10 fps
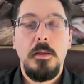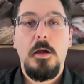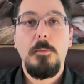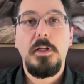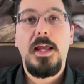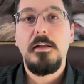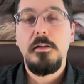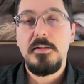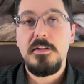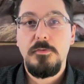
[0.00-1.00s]
I'm going to
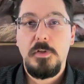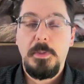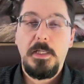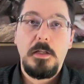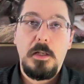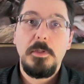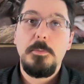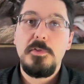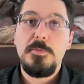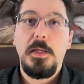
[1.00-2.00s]
analyze it from an economic
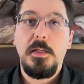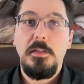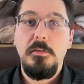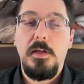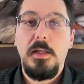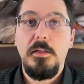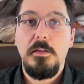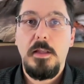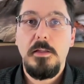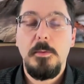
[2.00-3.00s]
perspective
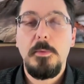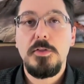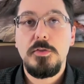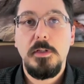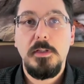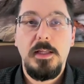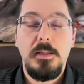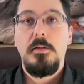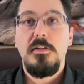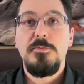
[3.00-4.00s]
and, and demonstrate
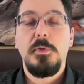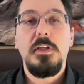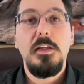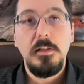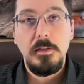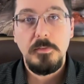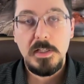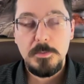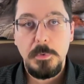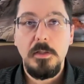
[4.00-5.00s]
that this will kill
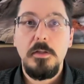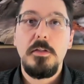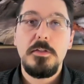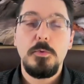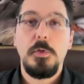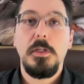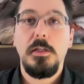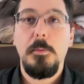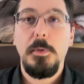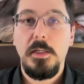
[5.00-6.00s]
investment, distort
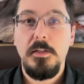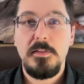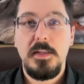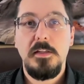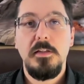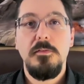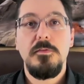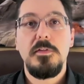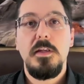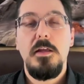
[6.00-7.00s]
economic
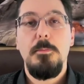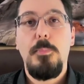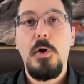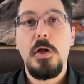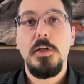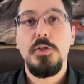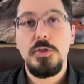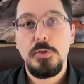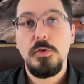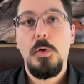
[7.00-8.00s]
incentives,
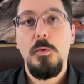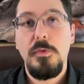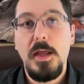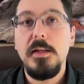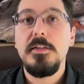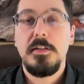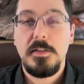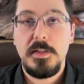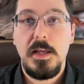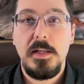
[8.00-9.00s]
punish growth and
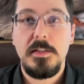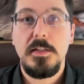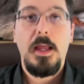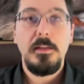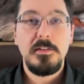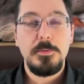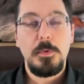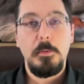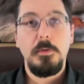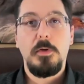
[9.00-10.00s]
success. And this is
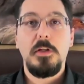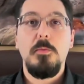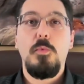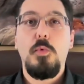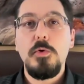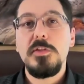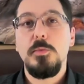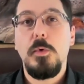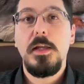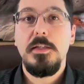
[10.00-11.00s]
probably one of the worst
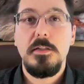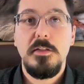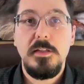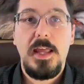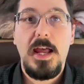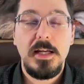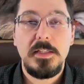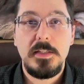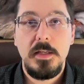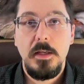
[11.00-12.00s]
ways to
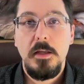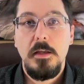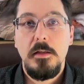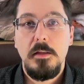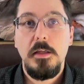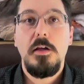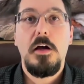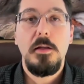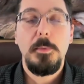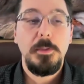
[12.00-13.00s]
tax the
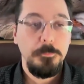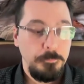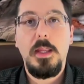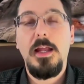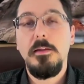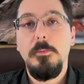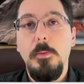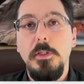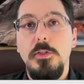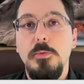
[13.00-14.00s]
economy. At the
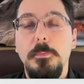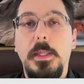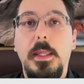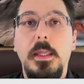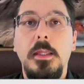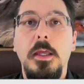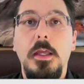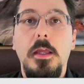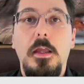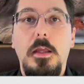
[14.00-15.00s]
moment, you pay
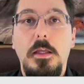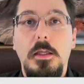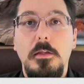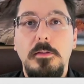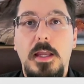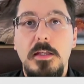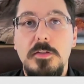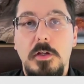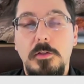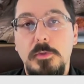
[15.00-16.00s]
uh,
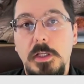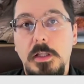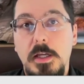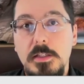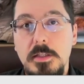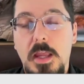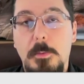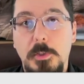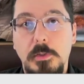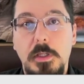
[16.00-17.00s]
tax on realized
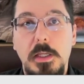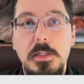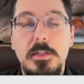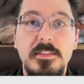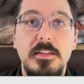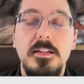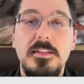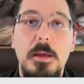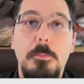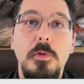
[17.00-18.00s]
capital gains. As an
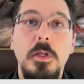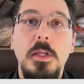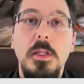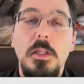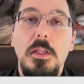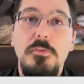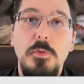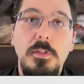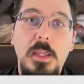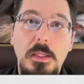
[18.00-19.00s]
example, if
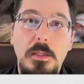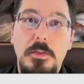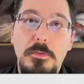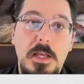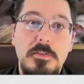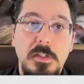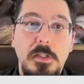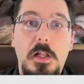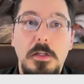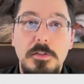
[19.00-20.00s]
you take
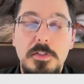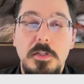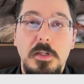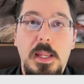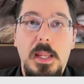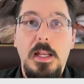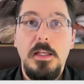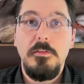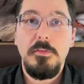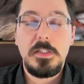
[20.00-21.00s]
$1,000 and
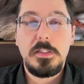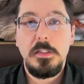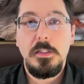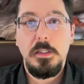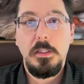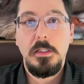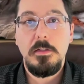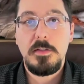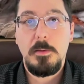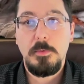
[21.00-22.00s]
invested in
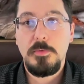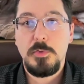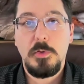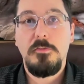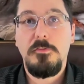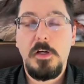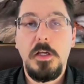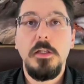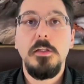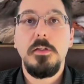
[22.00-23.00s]
some sort of
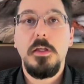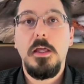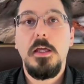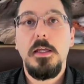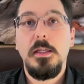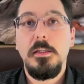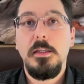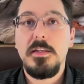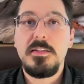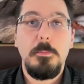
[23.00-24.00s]
fund uh, in the
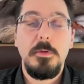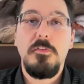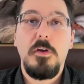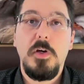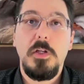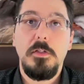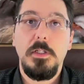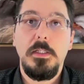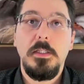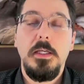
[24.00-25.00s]
S&P
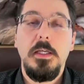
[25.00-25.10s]
500.